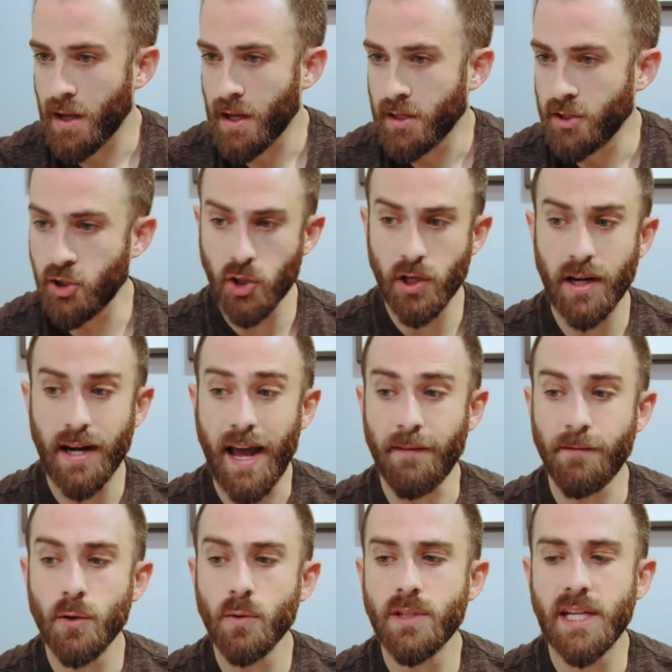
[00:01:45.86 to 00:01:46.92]
Did you get an
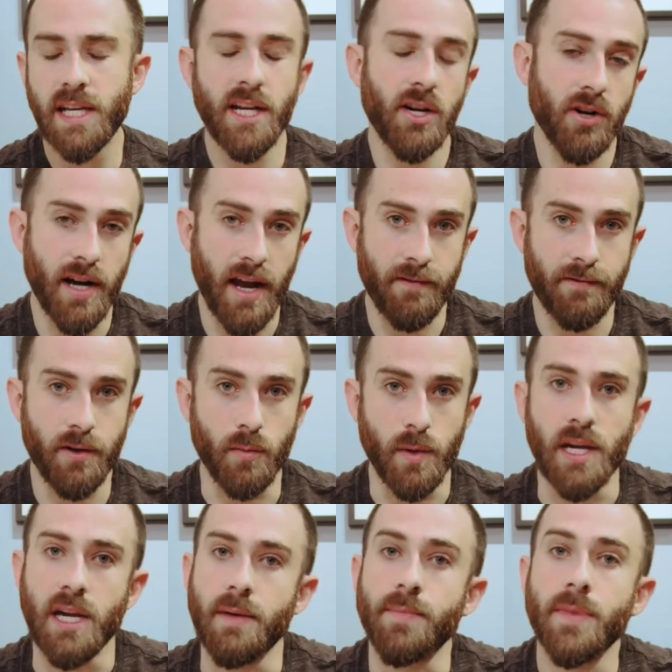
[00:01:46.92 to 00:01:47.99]
FUT or an
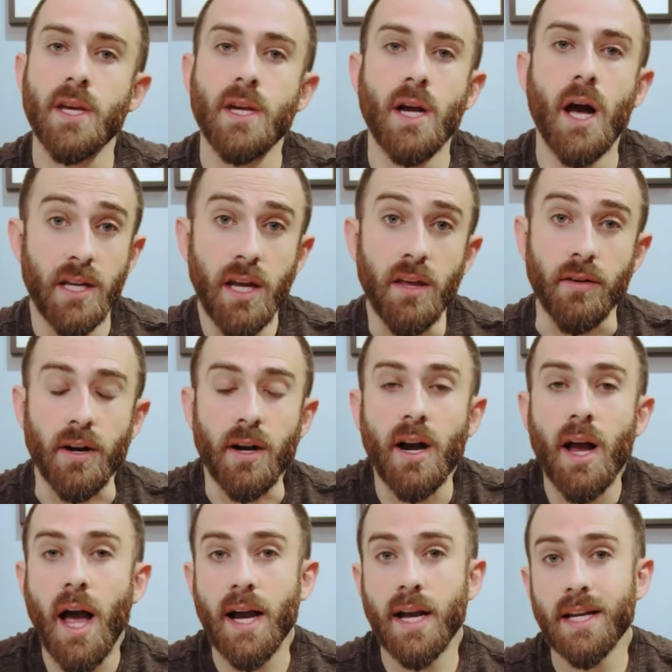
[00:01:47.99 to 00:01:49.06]
FUE? Neither.
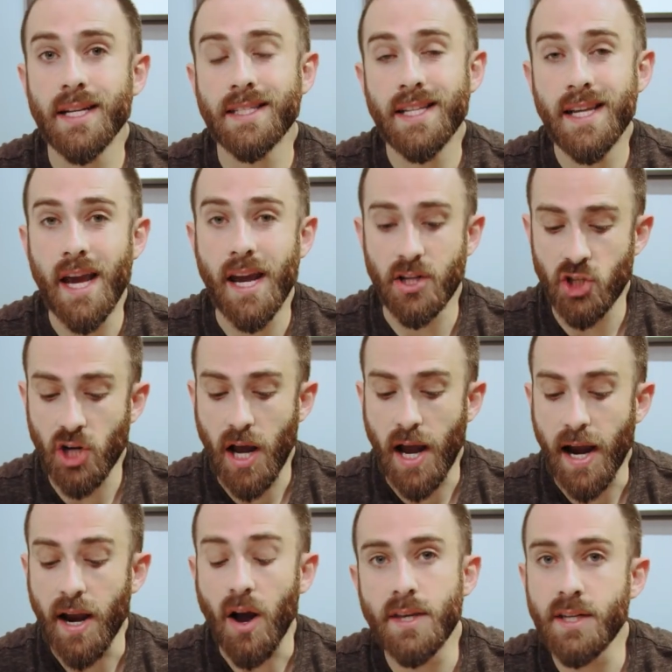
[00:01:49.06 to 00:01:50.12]
I got a
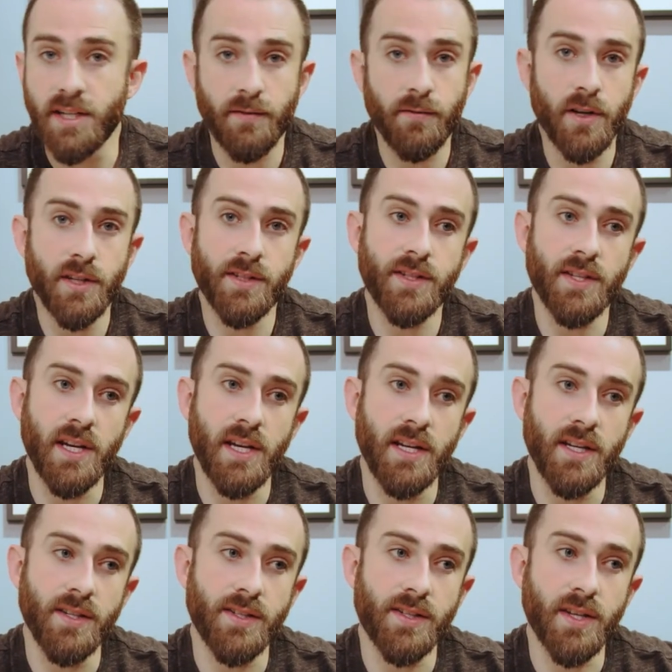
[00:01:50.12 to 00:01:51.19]
DHI. The difference
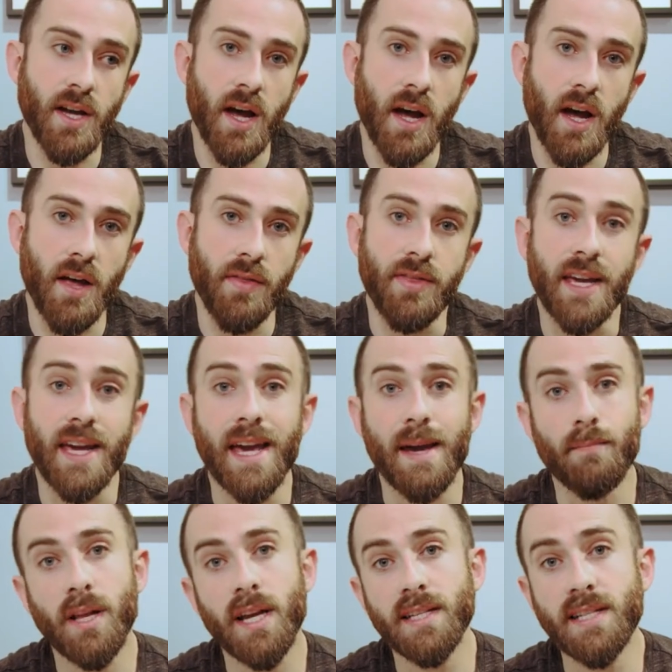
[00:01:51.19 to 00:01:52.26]
is the
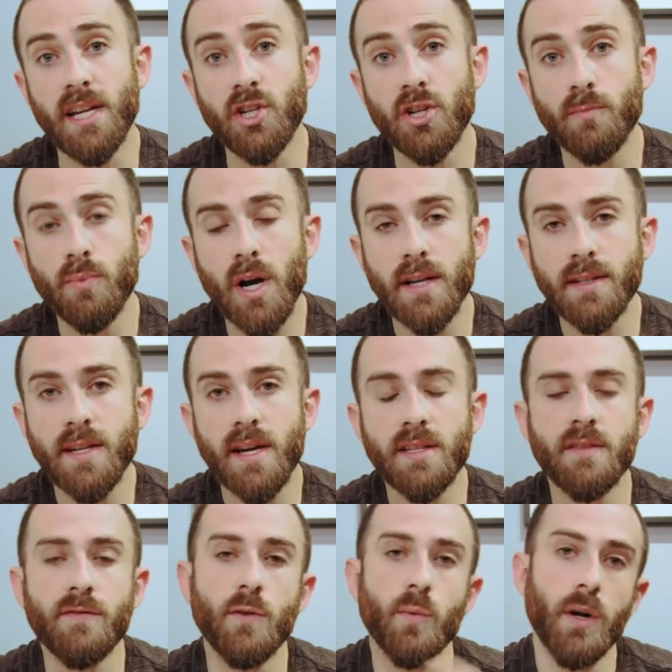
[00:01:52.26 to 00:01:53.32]
implantation process.
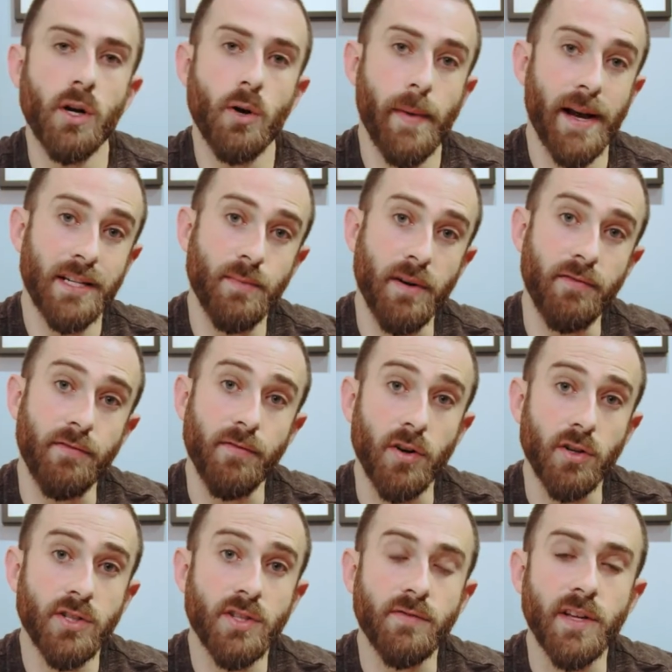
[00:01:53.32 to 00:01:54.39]
If you want to go back to my
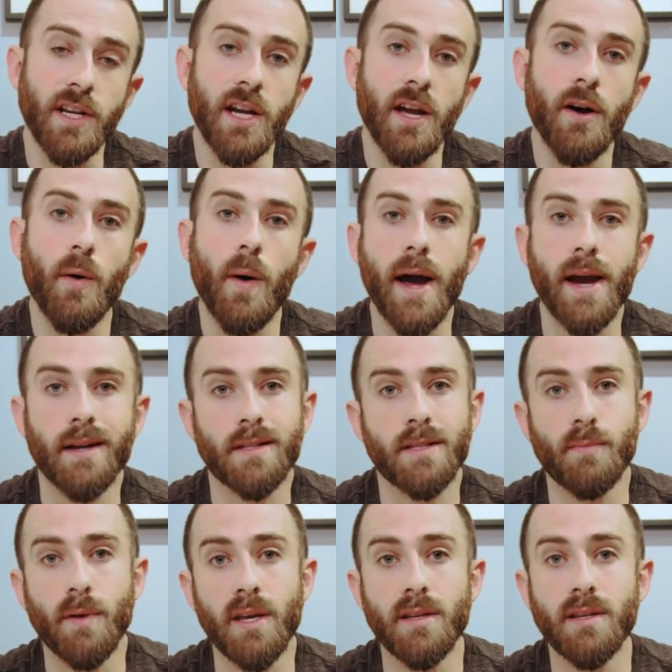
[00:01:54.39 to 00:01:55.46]
first video, I
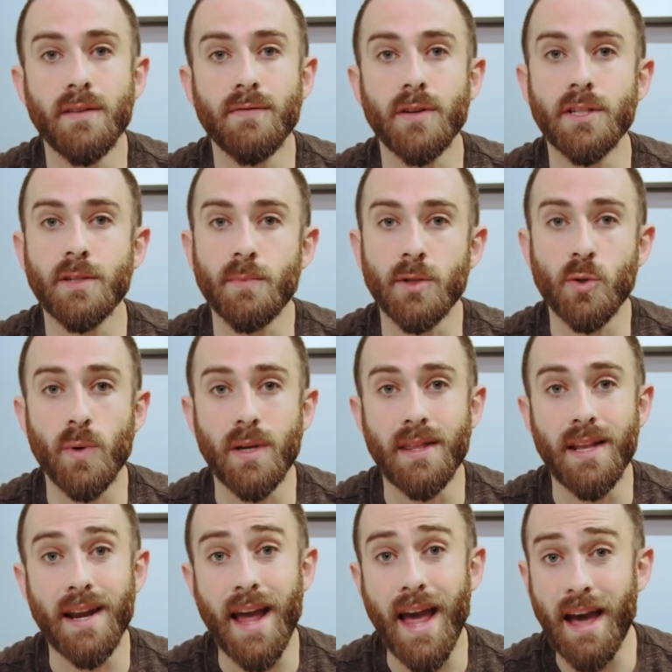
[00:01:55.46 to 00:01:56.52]
explained the difference between
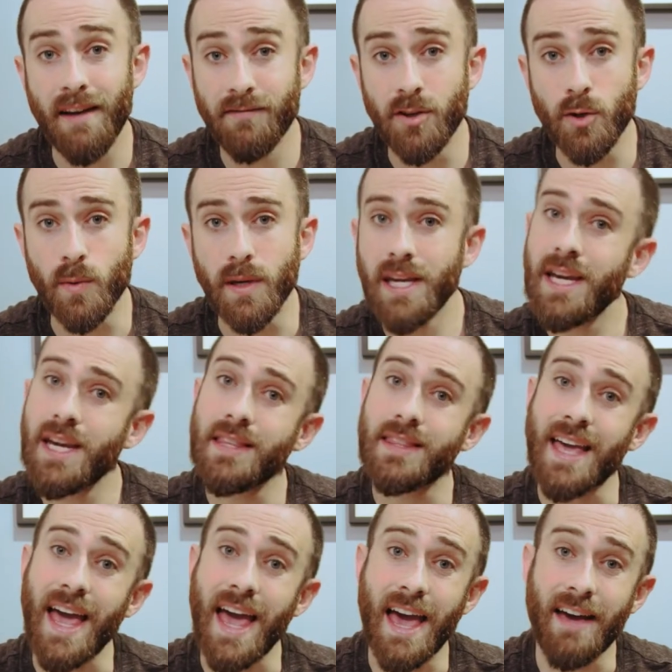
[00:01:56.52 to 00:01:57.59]
the FUE,
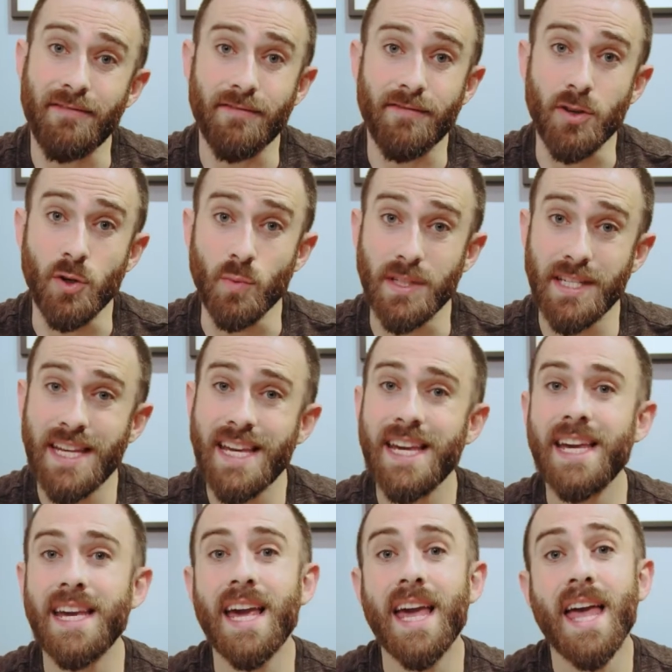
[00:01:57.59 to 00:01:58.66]
the
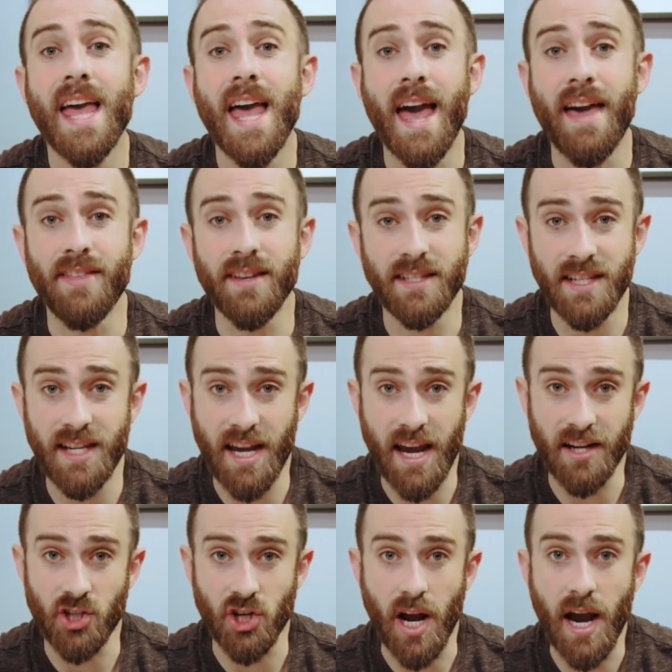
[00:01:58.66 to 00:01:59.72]
FUT, and the
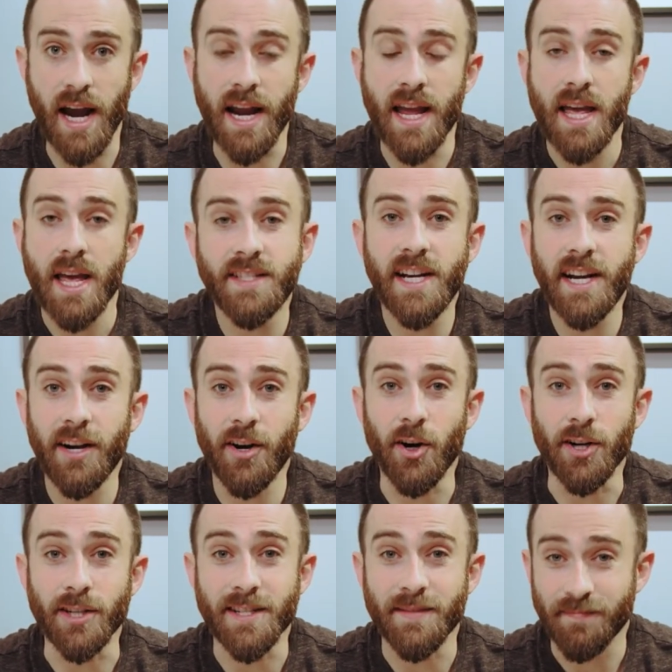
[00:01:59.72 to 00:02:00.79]
DHI. Did it
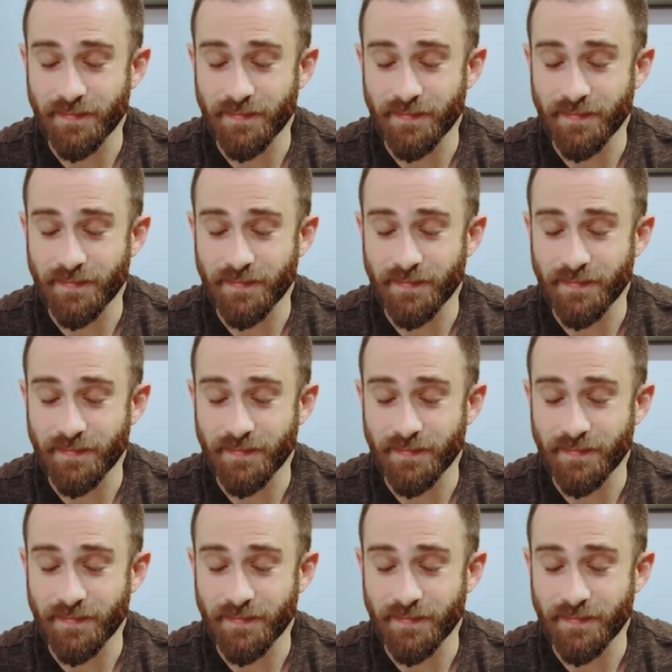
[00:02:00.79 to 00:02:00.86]
hurt?